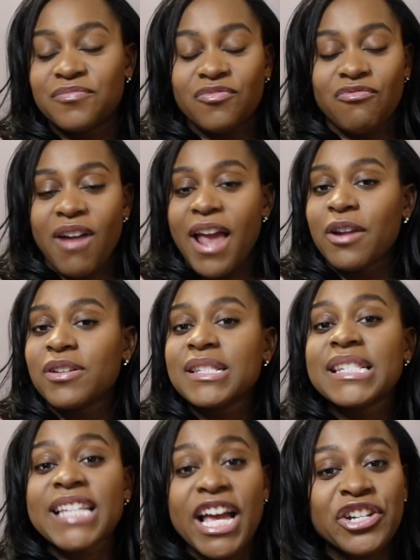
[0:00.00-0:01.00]
right on
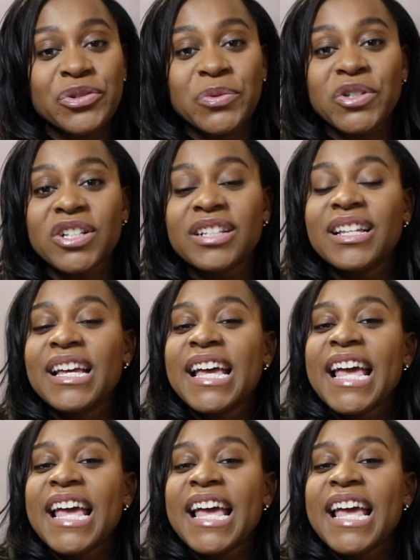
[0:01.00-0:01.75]
schedule